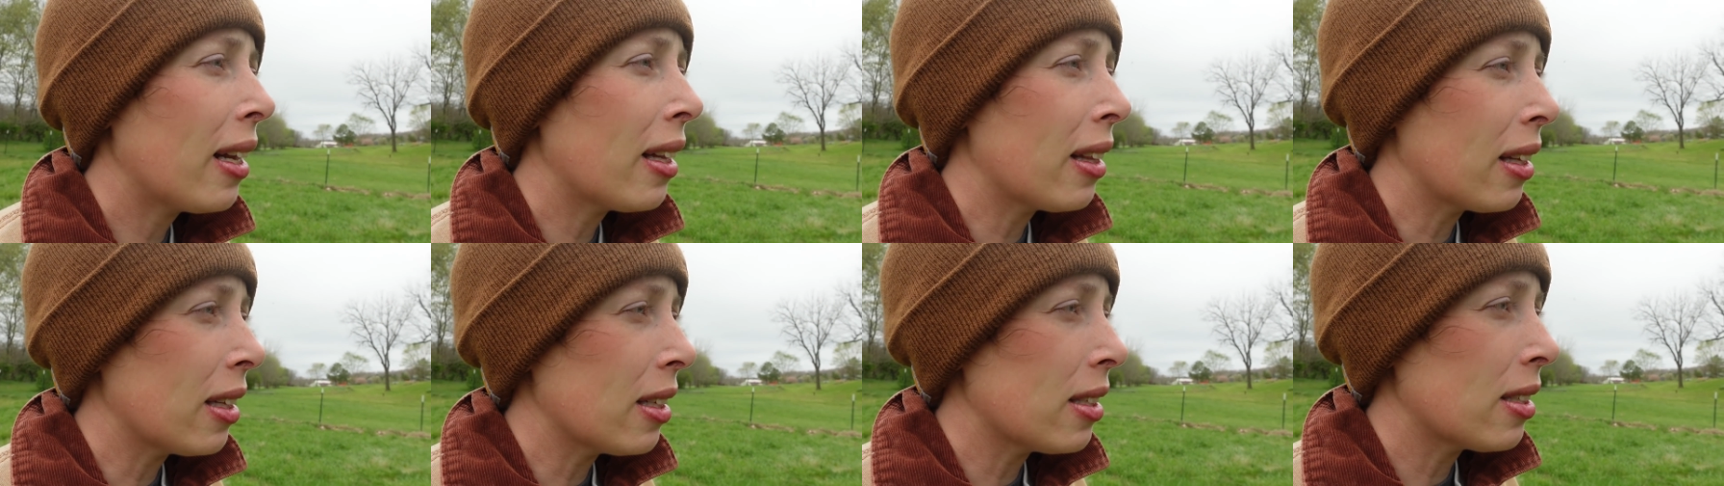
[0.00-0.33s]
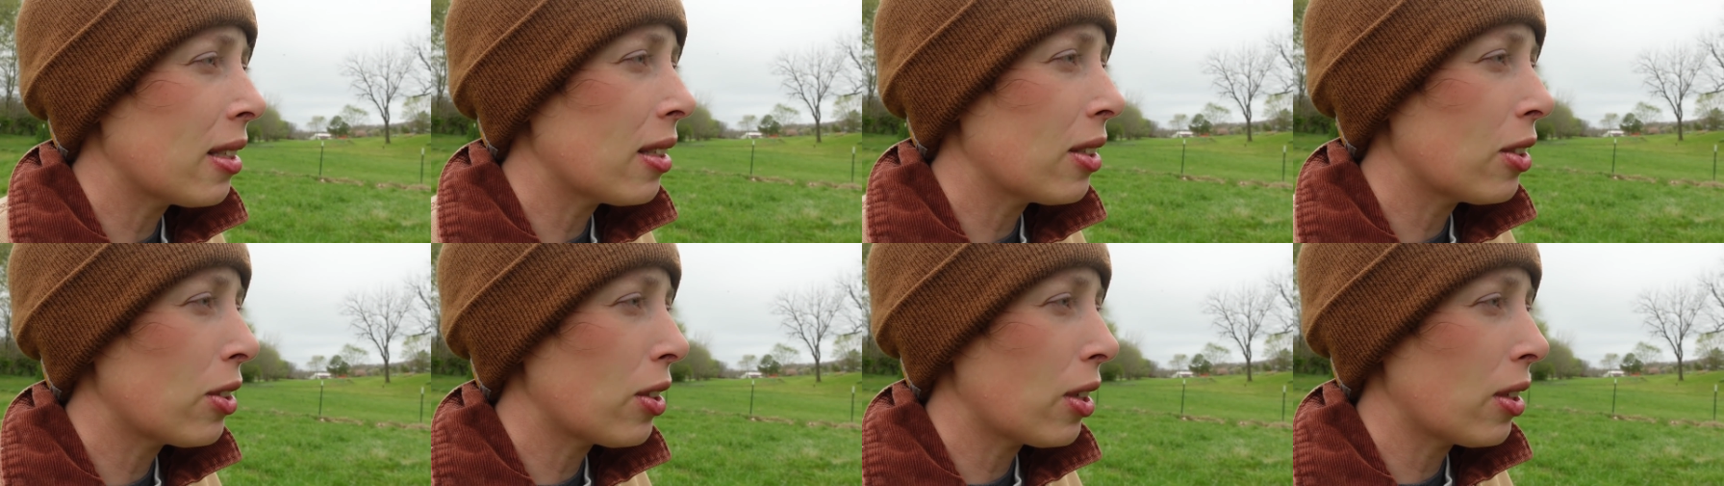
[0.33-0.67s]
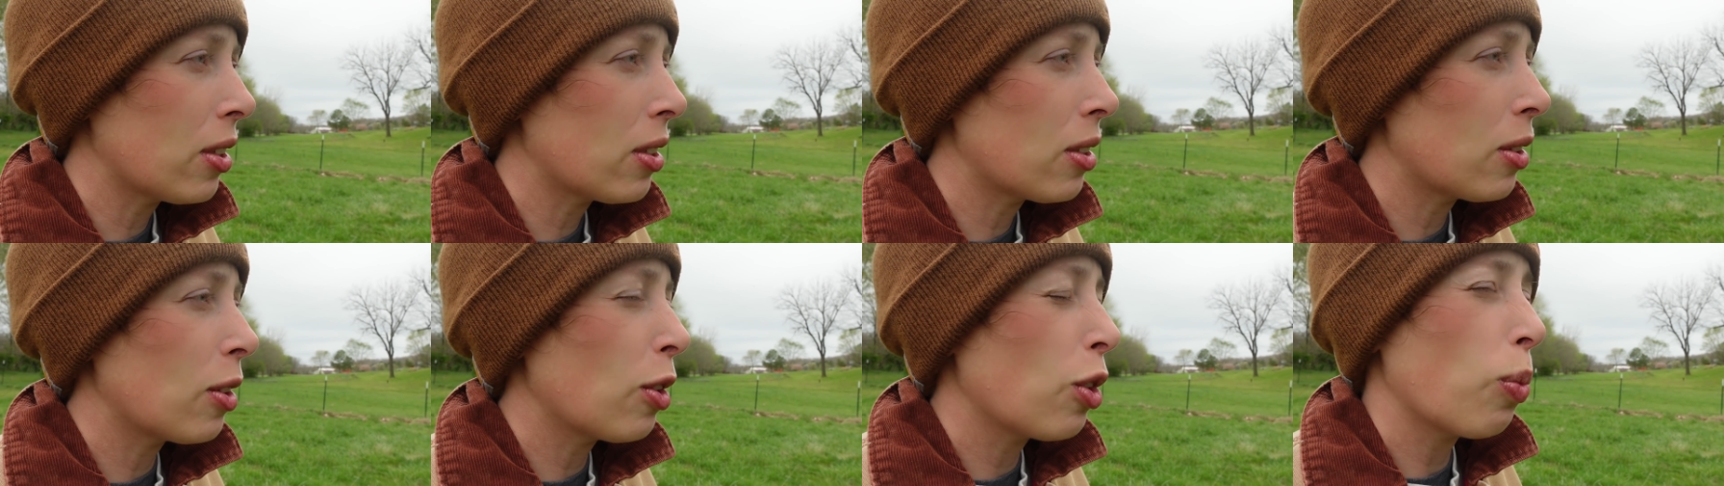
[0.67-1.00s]
And this is
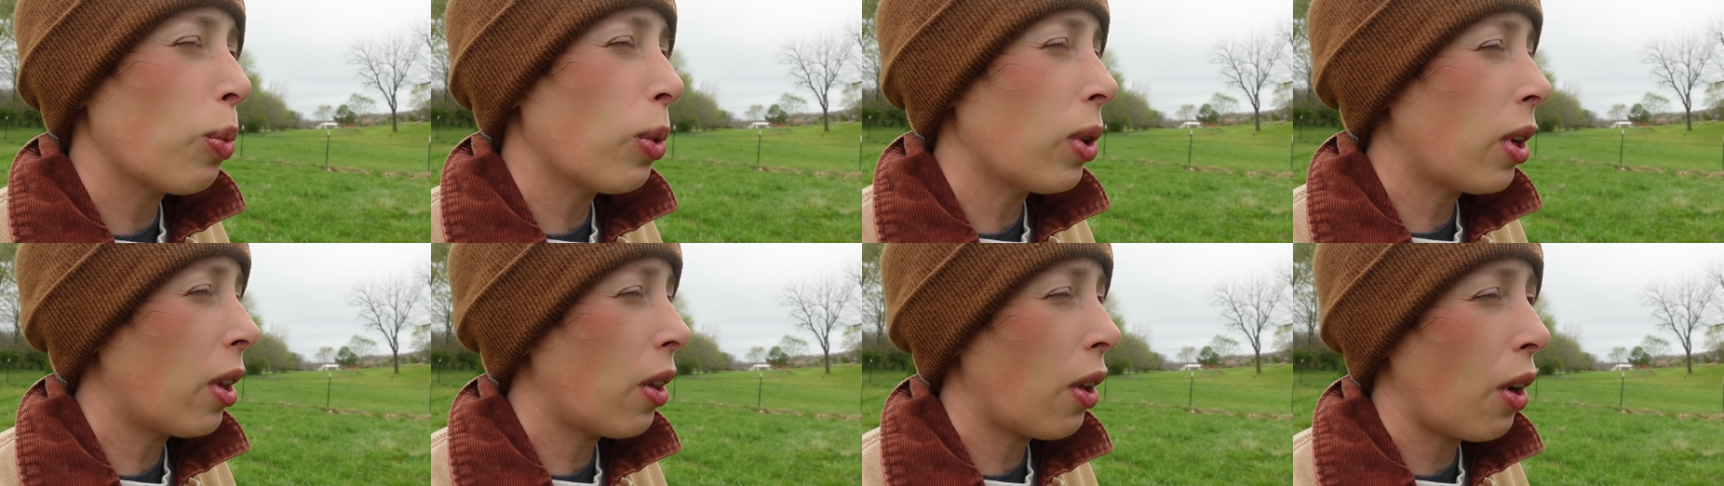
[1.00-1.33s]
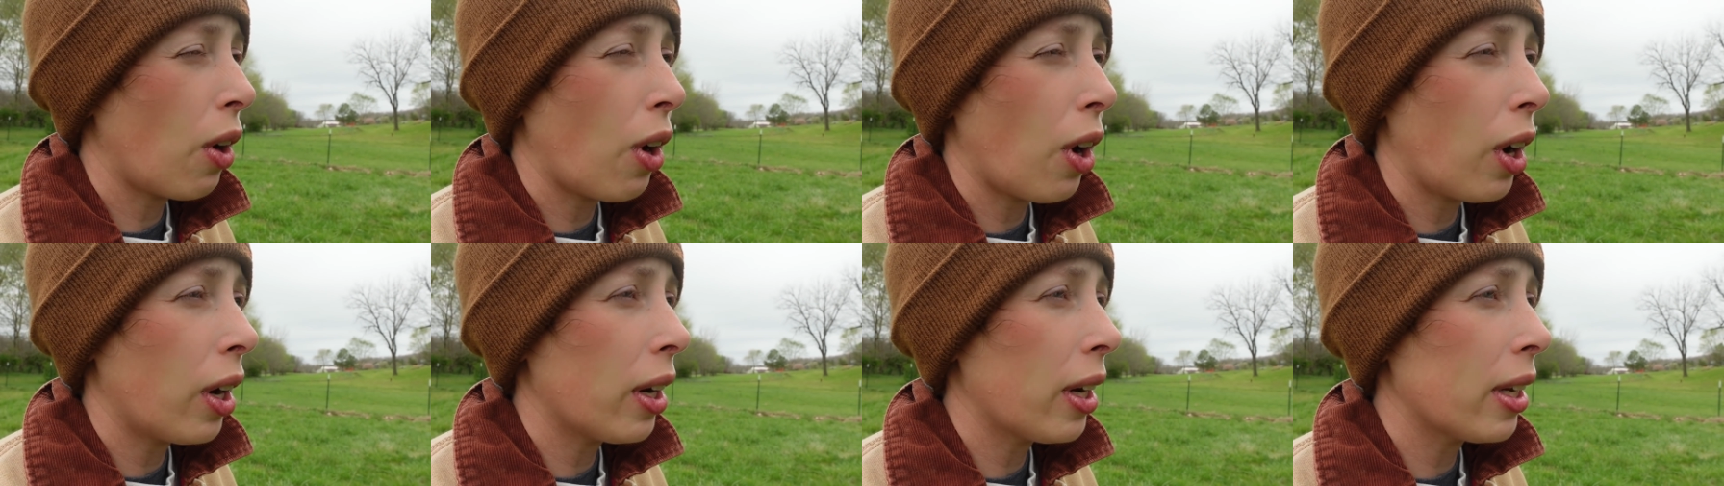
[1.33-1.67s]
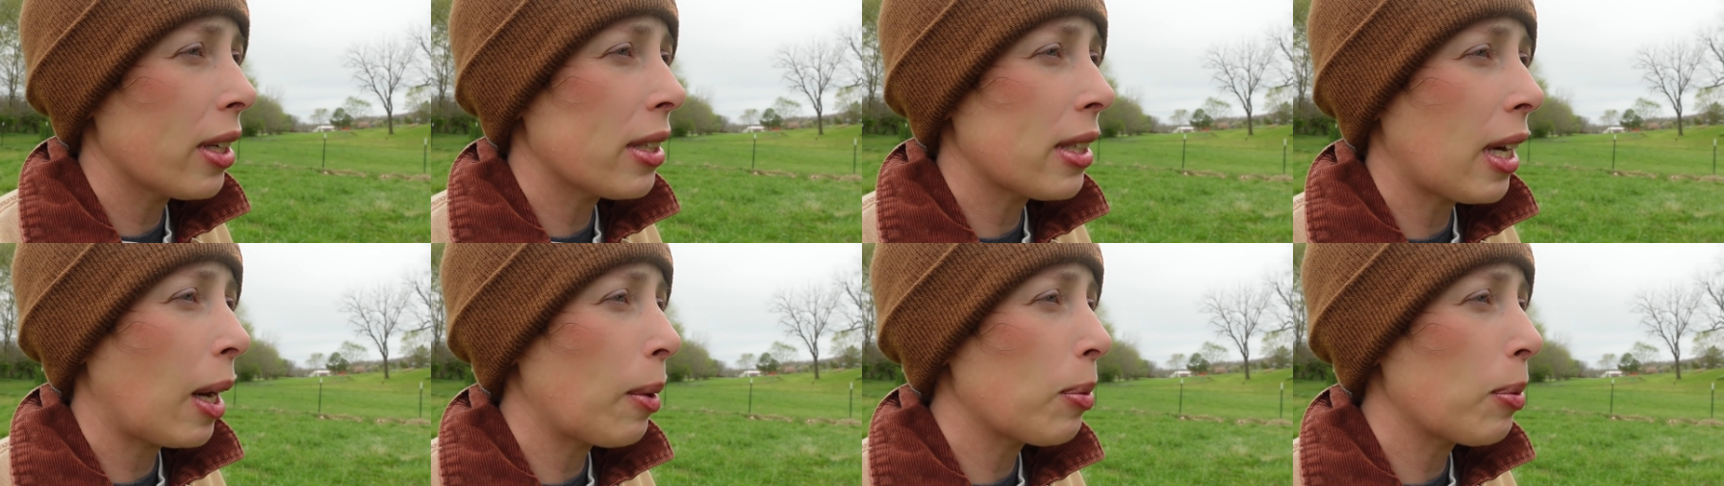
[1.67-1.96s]
just one of the hardest,